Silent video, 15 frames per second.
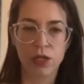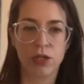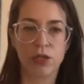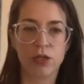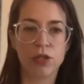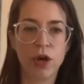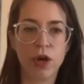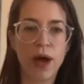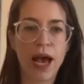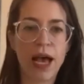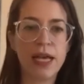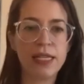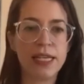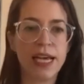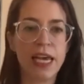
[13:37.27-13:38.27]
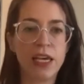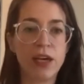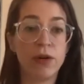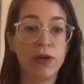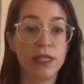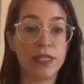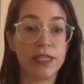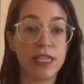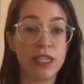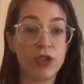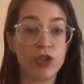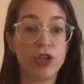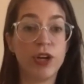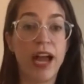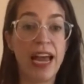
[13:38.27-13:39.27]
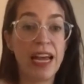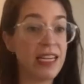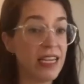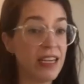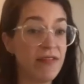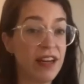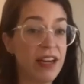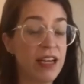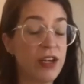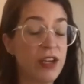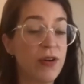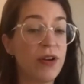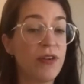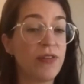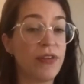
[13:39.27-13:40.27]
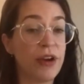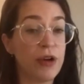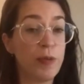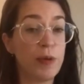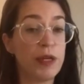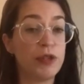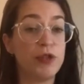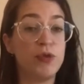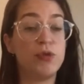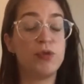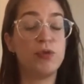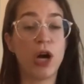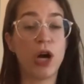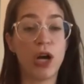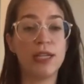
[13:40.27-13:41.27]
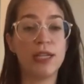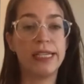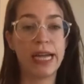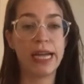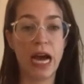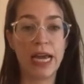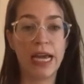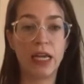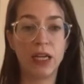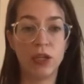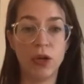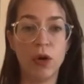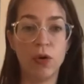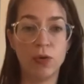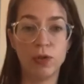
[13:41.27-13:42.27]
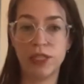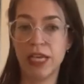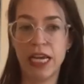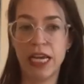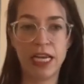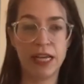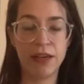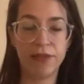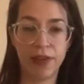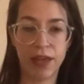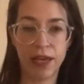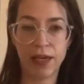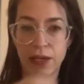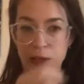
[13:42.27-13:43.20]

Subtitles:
So as a yoga teacher and even a yoga therapist, you do not diagnose anything.